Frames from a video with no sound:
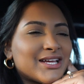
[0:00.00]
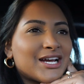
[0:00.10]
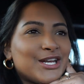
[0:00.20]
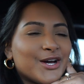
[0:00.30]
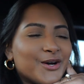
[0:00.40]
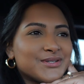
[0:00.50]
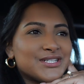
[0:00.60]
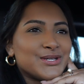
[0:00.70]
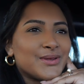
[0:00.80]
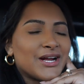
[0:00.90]
thing I know
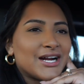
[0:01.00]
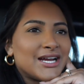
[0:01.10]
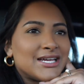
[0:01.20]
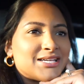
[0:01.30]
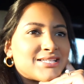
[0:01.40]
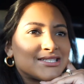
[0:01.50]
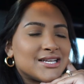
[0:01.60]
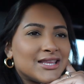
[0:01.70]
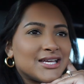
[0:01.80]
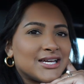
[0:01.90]
to do there is
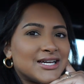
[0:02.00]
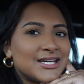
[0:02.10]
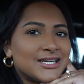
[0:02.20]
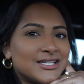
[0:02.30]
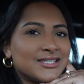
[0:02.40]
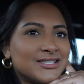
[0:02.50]
the